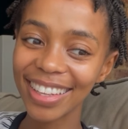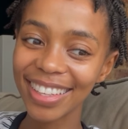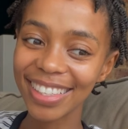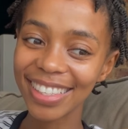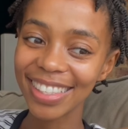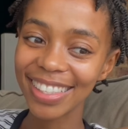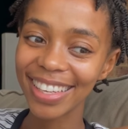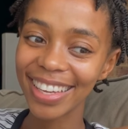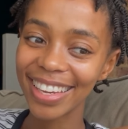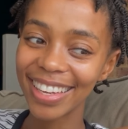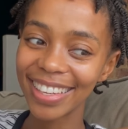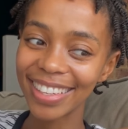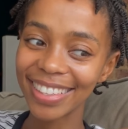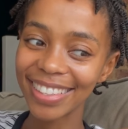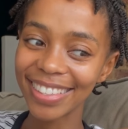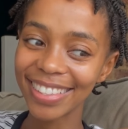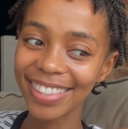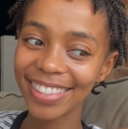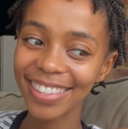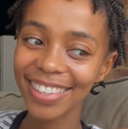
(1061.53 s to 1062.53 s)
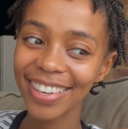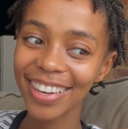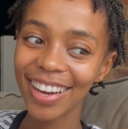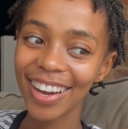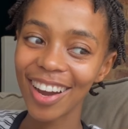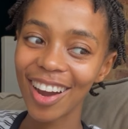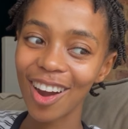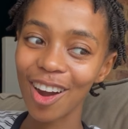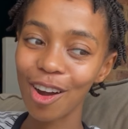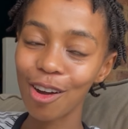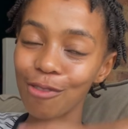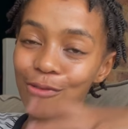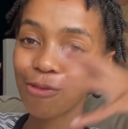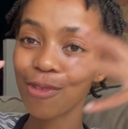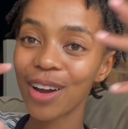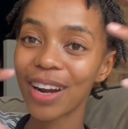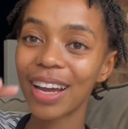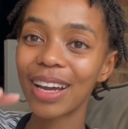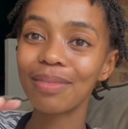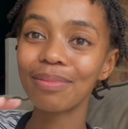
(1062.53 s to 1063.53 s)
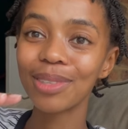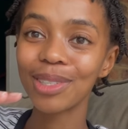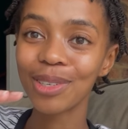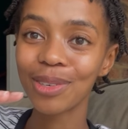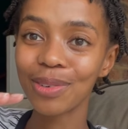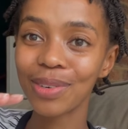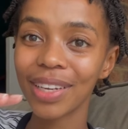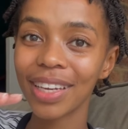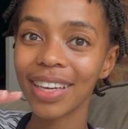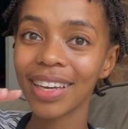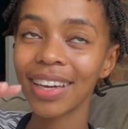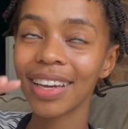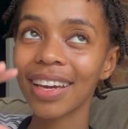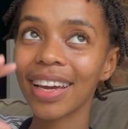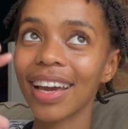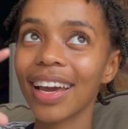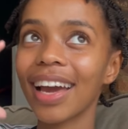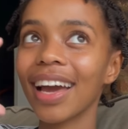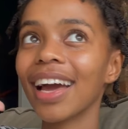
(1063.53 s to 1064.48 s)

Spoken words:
the scenes of what I'm doing.